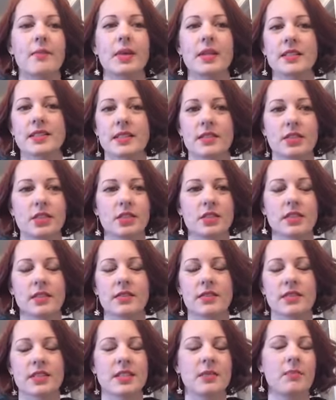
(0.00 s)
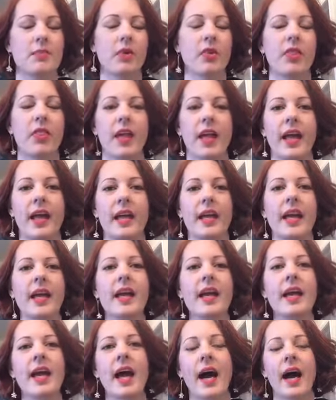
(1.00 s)
But it's just a simple thing.
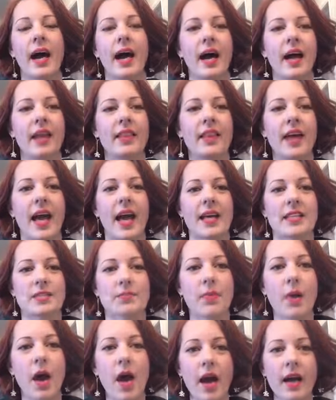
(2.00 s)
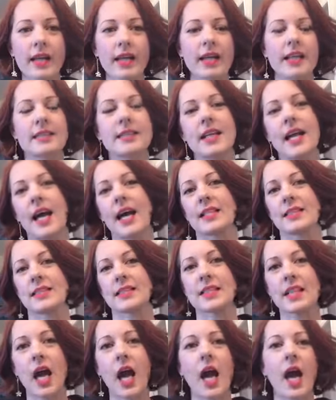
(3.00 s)
It has pockets, it has a
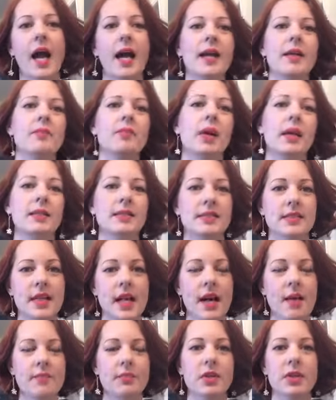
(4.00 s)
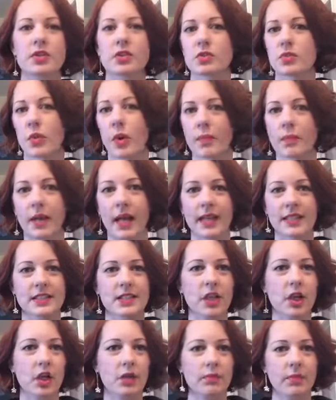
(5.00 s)
tie, it buttons up. You just wear a black
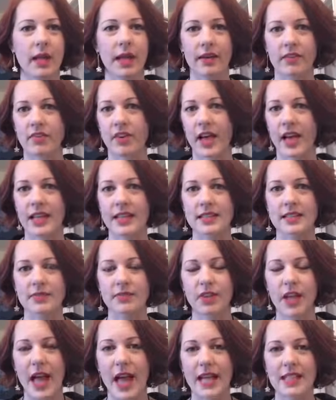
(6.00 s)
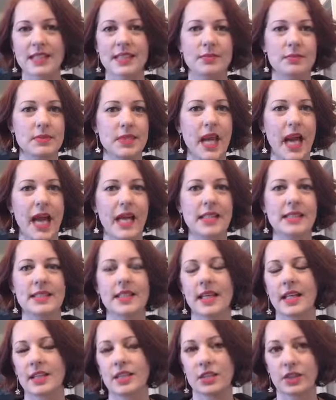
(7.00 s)
skirt, black flats, some tights,
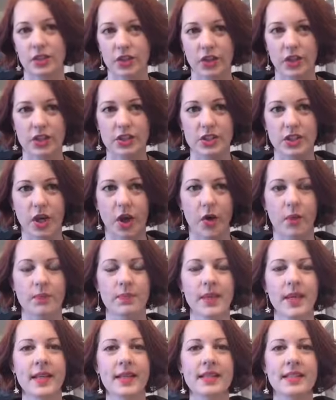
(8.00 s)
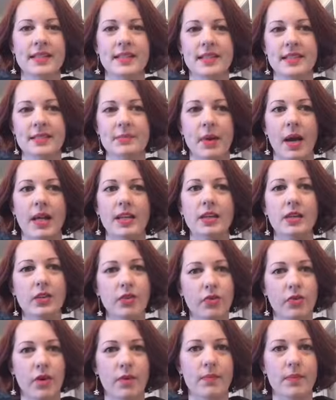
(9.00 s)
and you're good to go. This is my
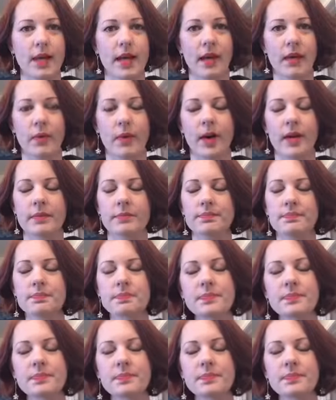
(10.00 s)
uniform that I wear.